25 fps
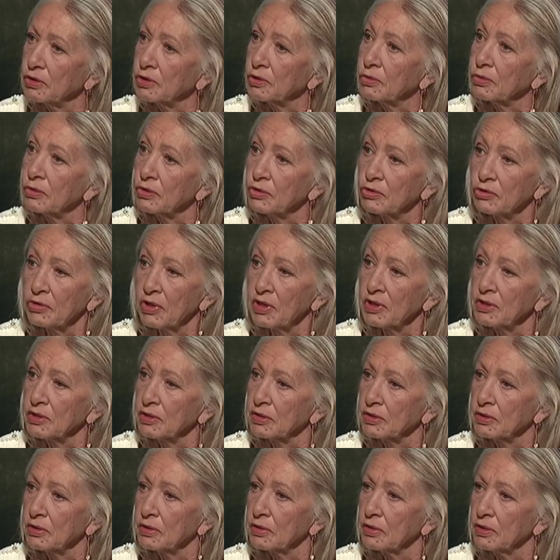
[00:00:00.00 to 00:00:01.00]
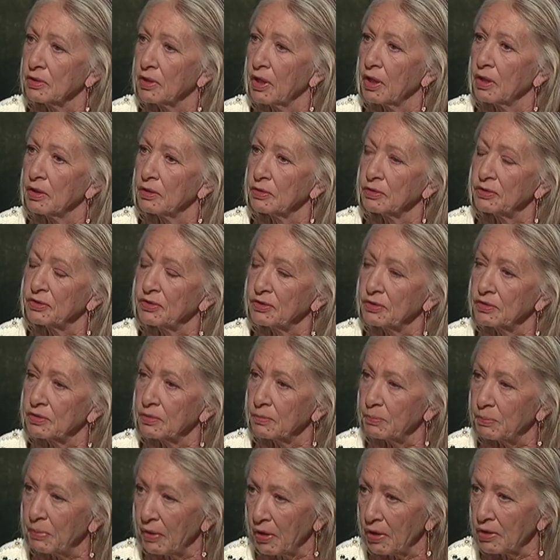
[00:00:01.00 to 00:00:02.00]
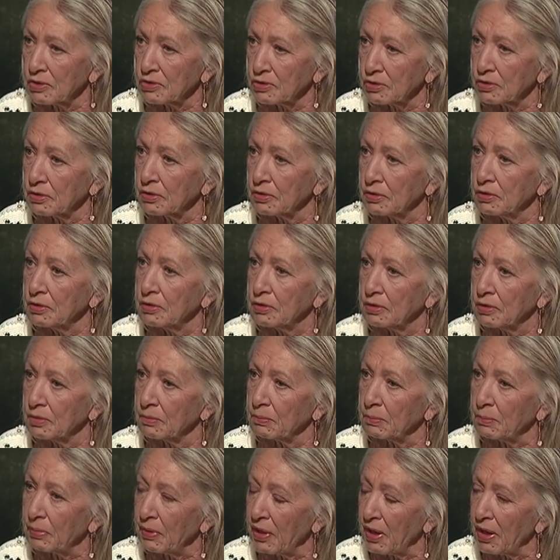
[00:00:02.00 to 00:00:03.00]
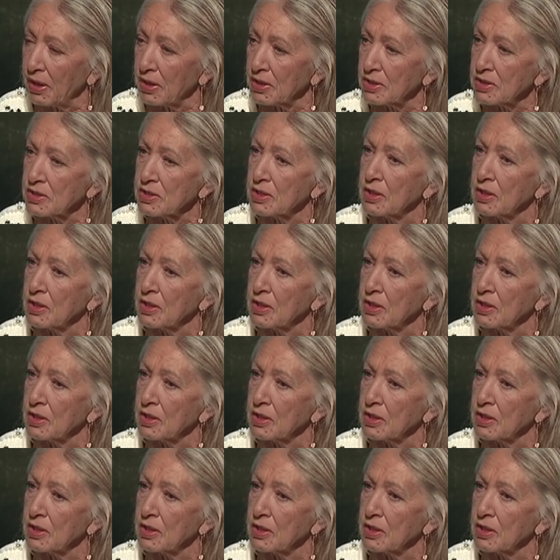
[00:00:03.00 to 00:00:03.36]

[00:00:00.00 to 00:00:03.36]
to address those supposed complaints.